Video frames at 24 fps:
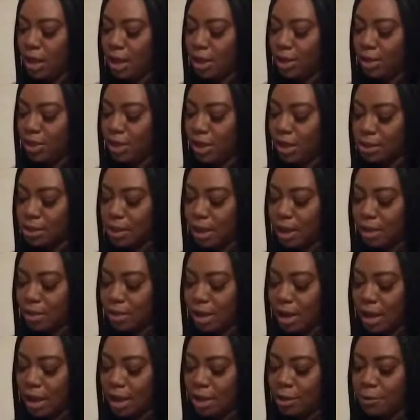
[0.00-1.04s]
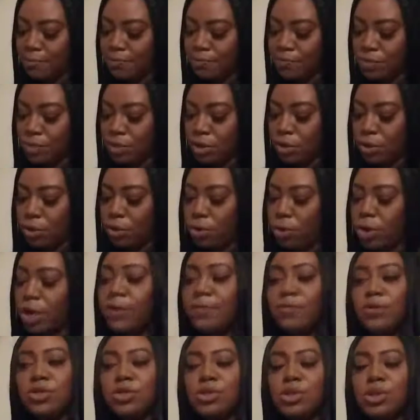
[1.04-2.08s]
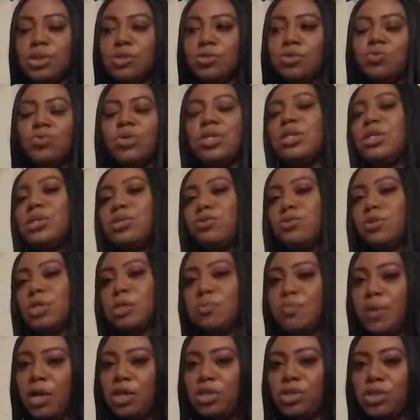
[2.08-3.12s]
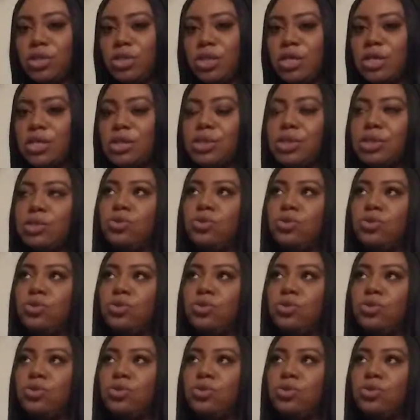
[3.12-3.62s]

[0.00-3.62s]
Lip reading: things like that, or even just a resource specialist.